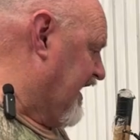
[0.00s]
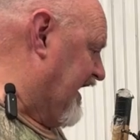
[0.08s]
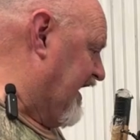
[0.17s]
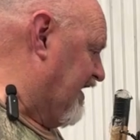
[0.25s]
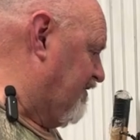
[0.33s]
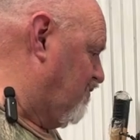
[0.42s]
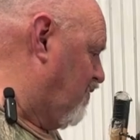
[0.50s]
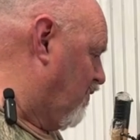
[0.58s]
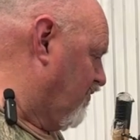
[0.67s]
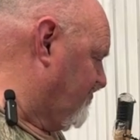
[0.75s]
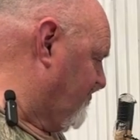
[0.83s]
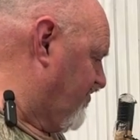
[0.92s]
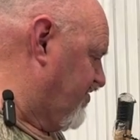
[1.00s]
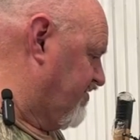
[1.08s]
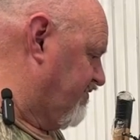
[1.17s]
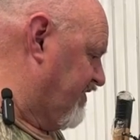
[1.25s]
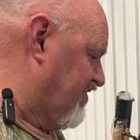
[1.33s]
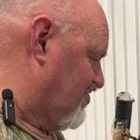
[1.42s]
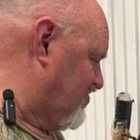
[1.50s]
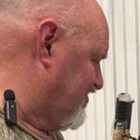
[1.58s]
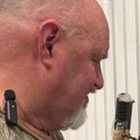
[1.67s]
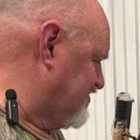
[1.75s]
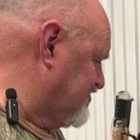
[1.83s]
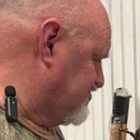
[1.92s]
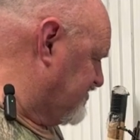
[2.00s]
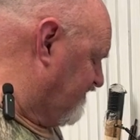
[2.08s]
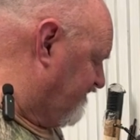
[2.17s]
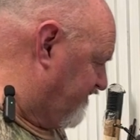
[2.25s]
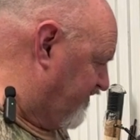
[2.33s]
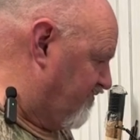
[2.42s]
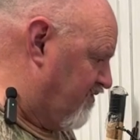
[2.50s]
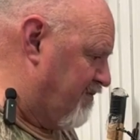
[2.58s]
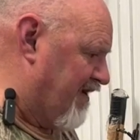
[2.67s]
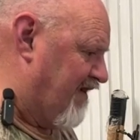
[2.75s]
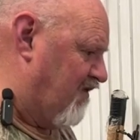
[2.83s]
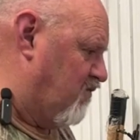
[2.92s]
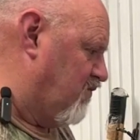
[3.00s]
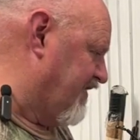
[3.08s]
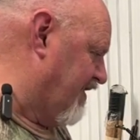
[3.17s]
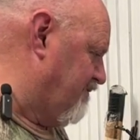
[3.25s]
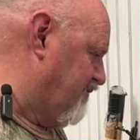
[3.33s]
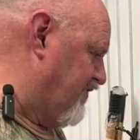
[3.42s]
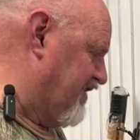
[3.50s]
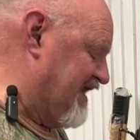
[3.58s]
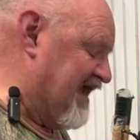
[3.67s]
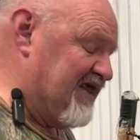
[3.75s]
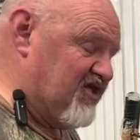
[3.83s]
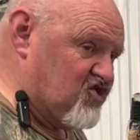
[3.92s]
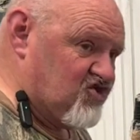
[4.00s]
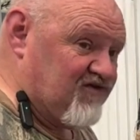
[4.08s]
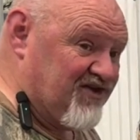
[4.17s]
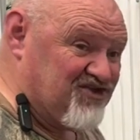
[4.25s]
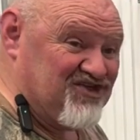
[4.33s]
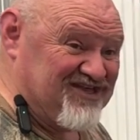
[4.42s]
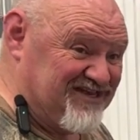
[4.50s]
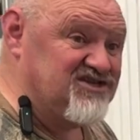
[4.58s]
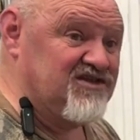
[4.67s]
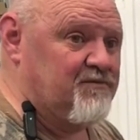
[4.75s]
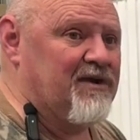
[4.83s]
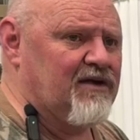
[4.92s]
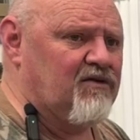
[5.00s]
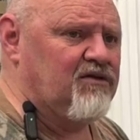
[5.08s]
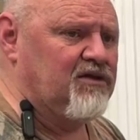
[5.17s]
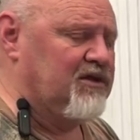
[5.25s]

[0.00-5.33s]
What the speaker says: What we're trying to do is flute the barrel without putting any stresses into the barrel.